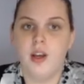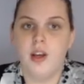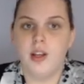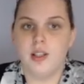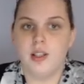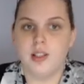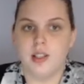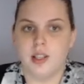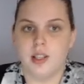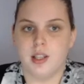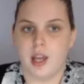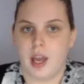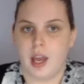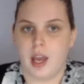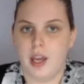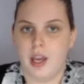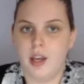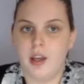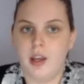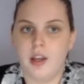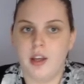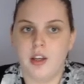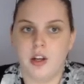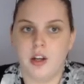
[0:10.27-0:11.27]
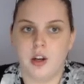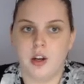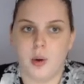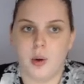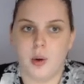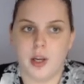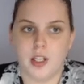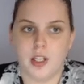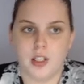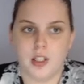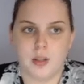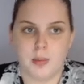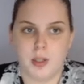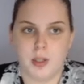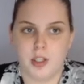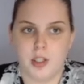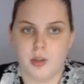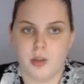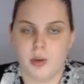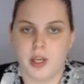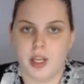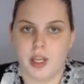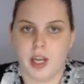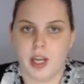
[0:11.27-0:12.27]
Today you're going to be
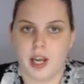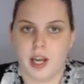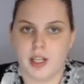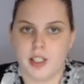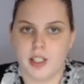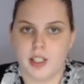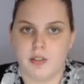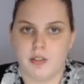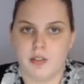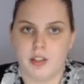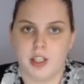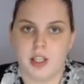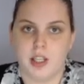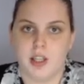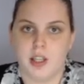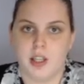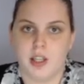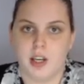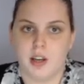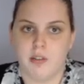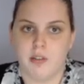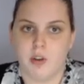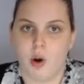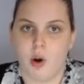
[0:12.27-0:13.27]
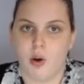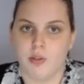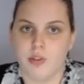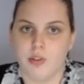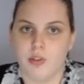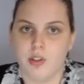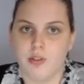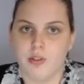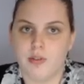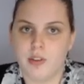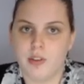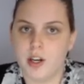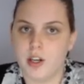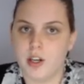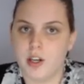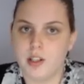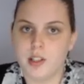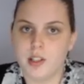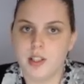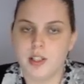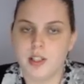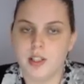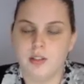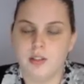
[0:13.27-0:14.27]
doing an activity that involves
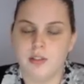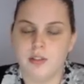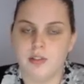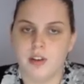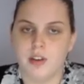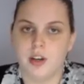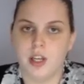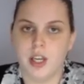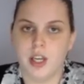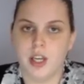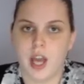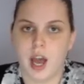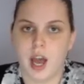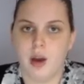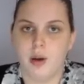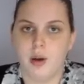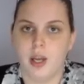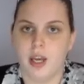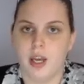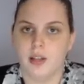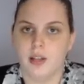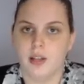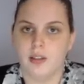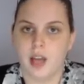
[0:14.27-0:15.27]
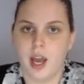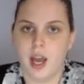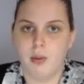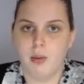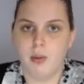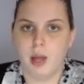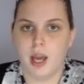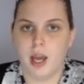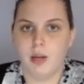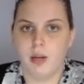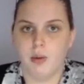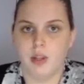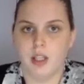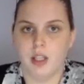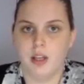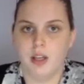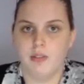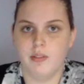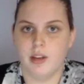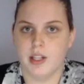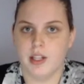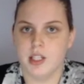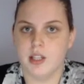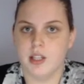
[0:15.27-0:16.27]
first filling out a timeline with the
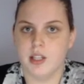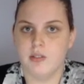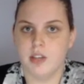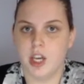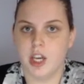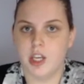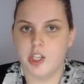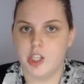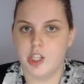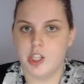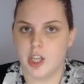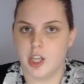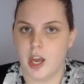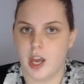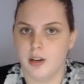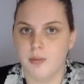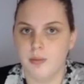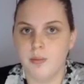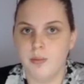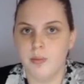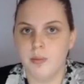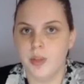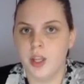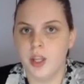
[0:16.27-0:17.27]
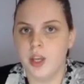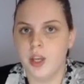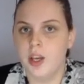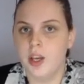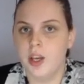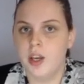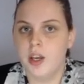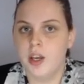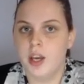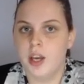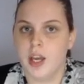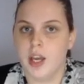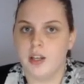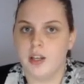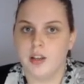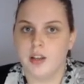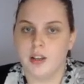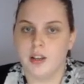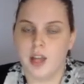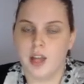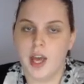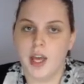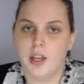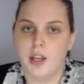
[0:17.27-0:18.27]
events of Ye Shen, and
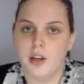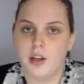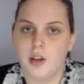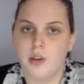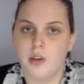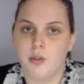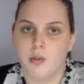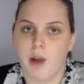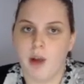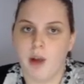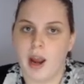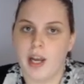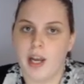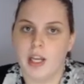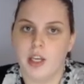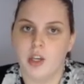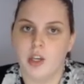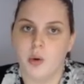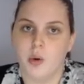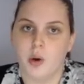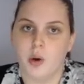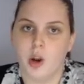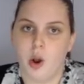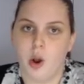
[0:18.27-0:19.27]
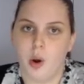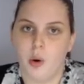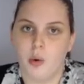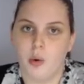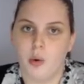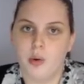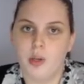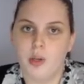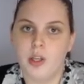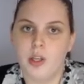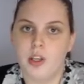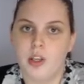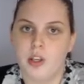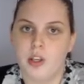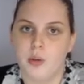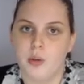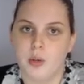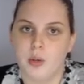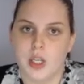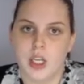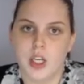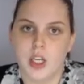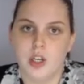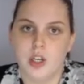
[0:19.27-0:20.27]
then writing your own
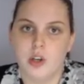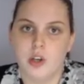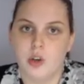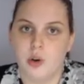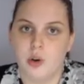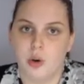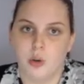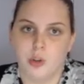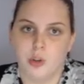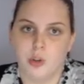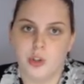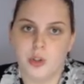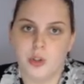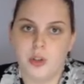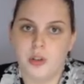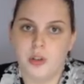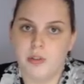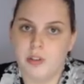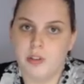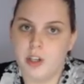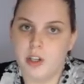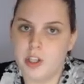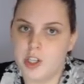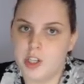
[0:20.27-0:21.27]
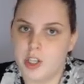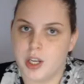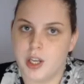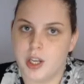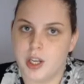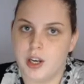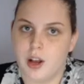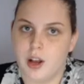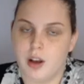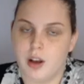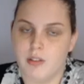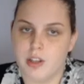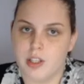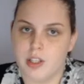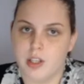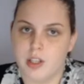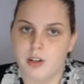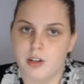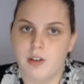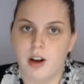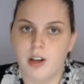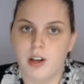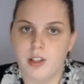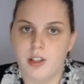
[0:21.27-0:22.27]
unique cultural version of a
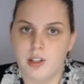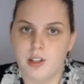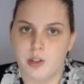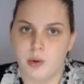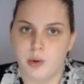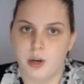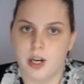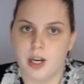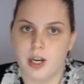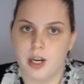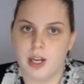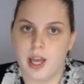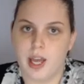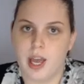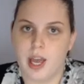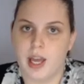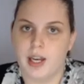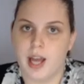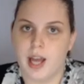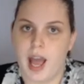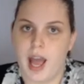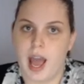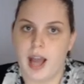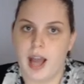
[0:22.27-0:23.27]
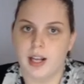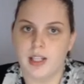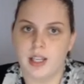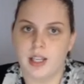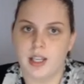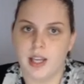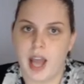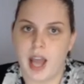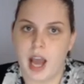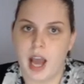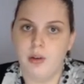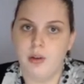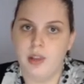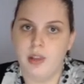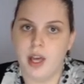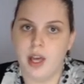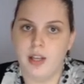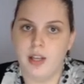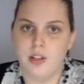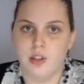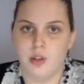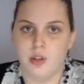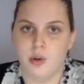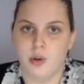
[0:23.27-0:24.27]
Cinderella story and acting out
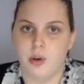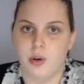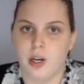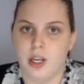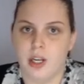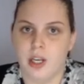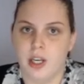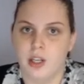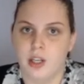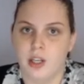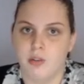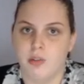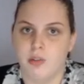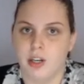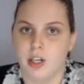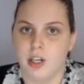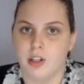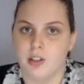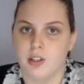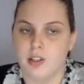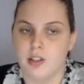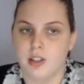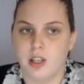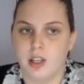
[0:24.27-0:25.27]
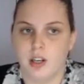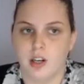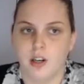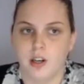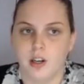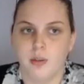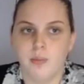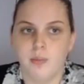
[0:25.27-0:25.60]
that story in Reader's Theater.